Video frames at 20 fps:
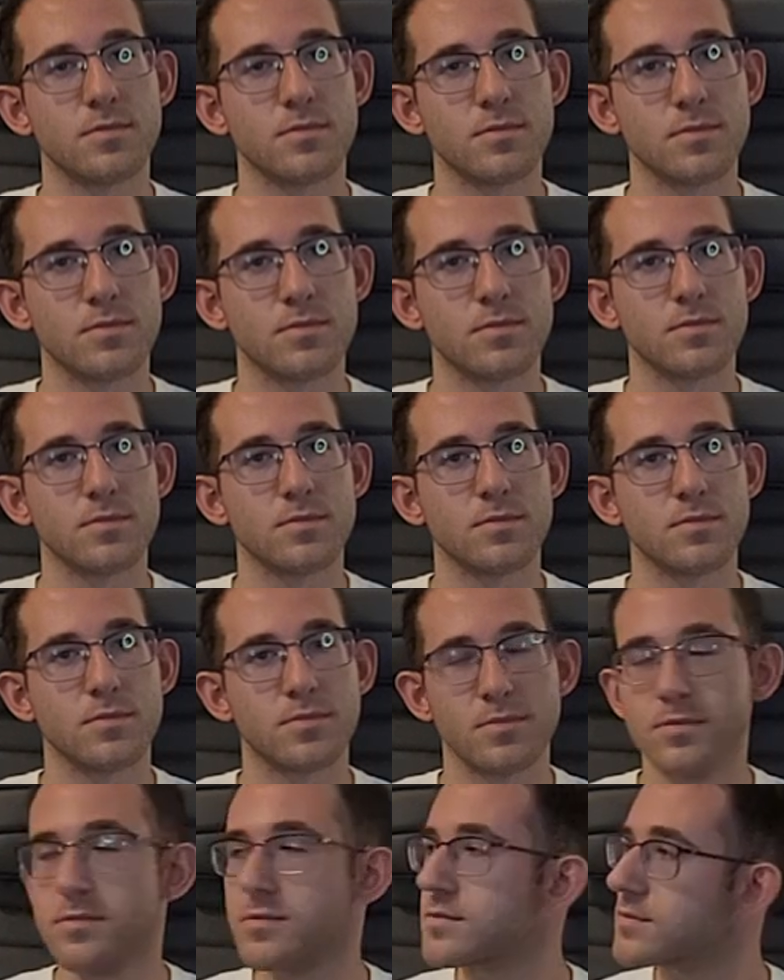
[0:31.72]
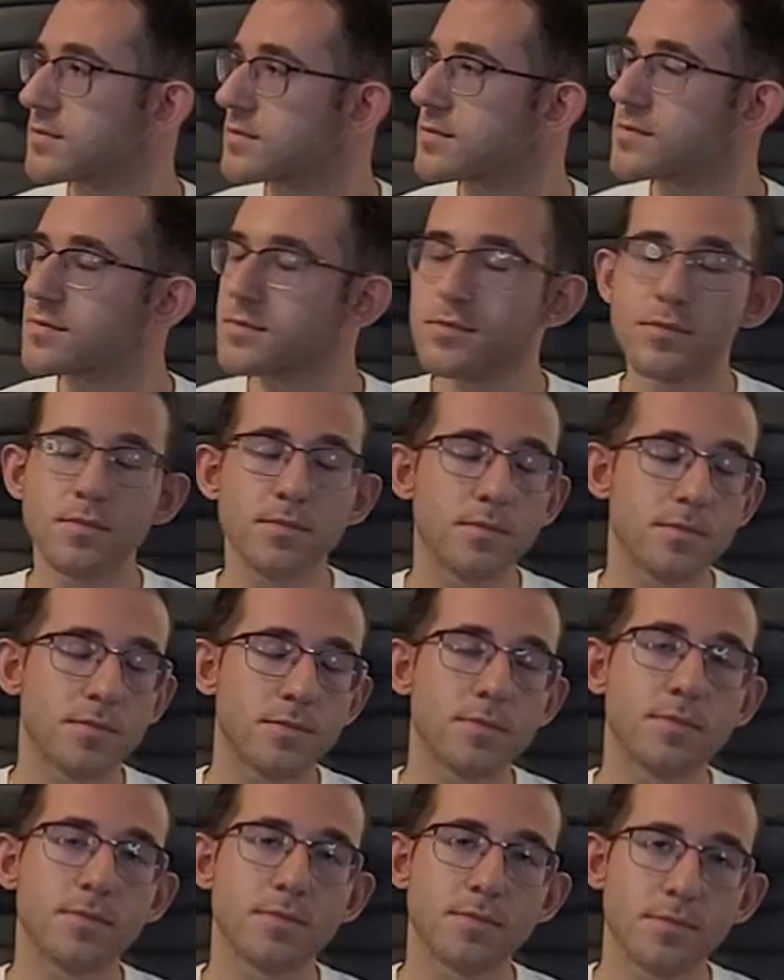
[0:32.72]

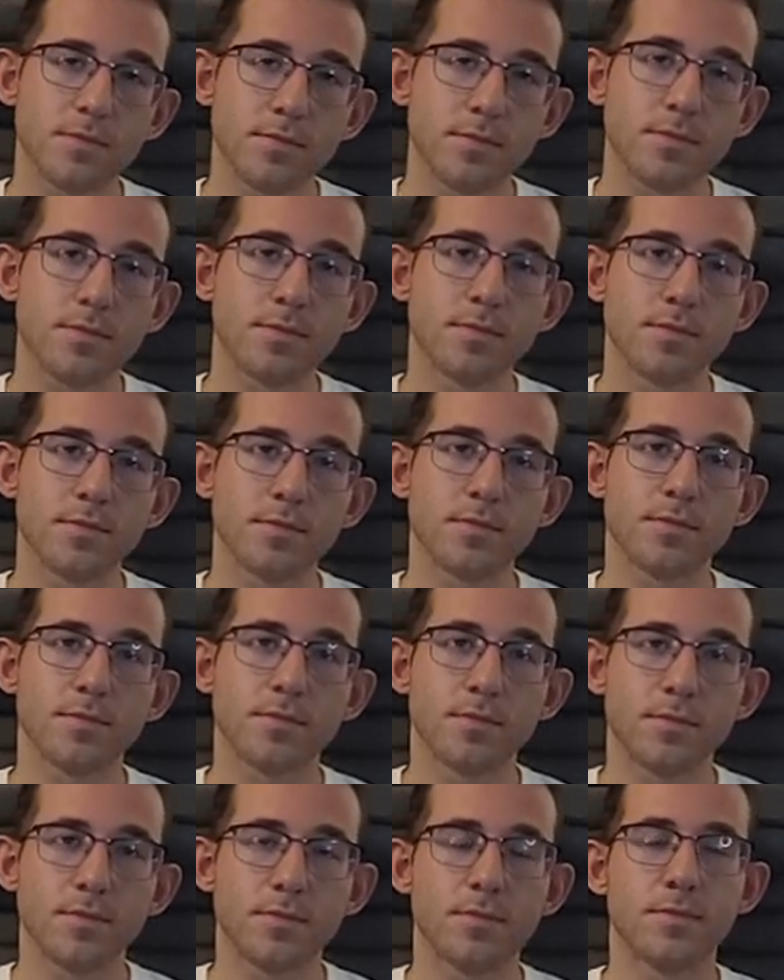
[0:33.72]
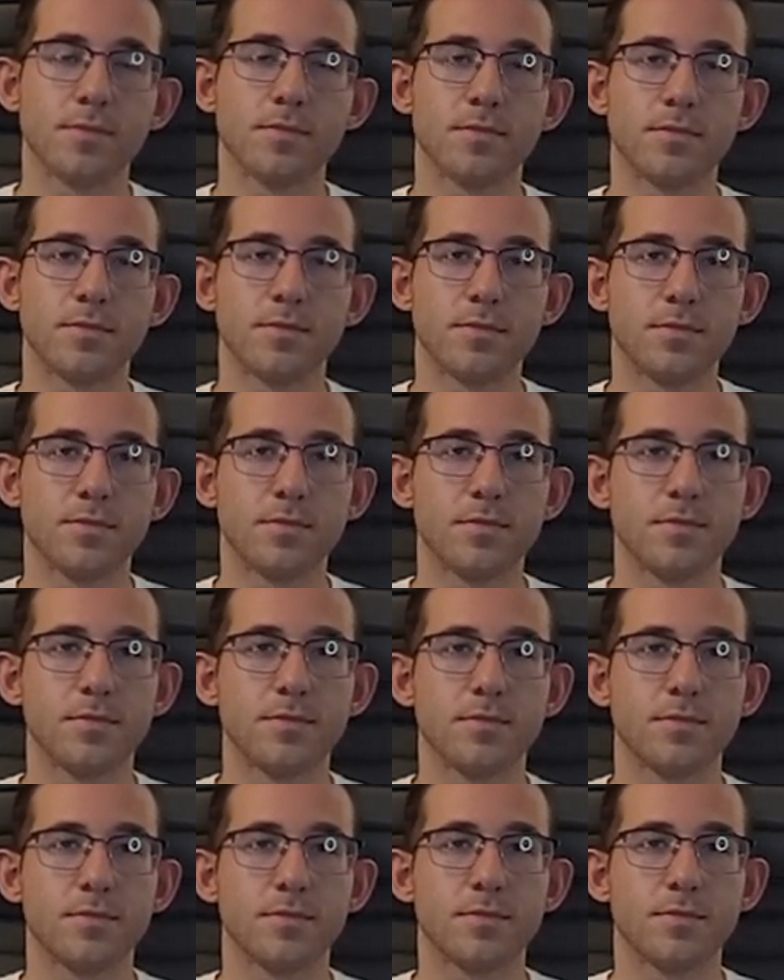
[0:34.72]

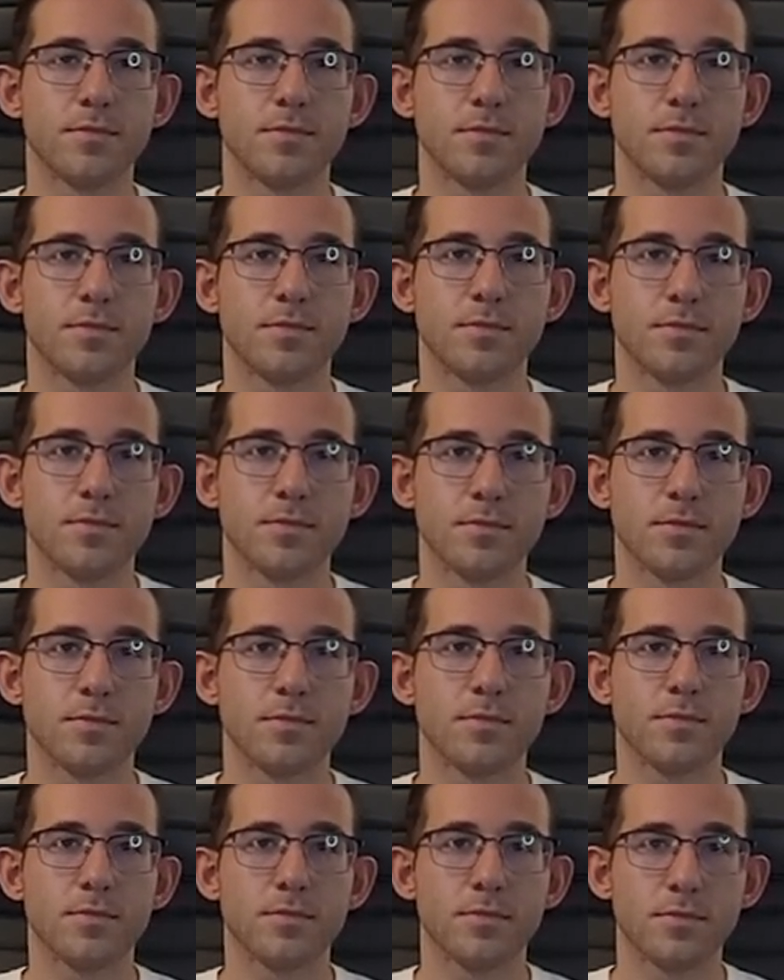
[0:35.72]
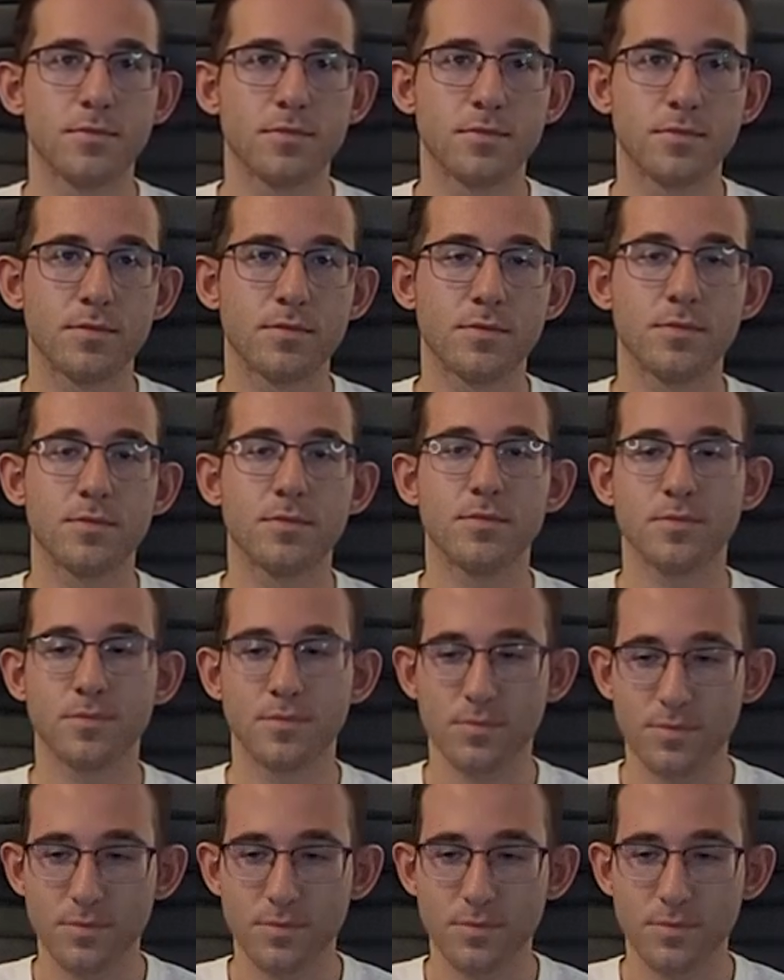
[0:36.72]
(not speaking)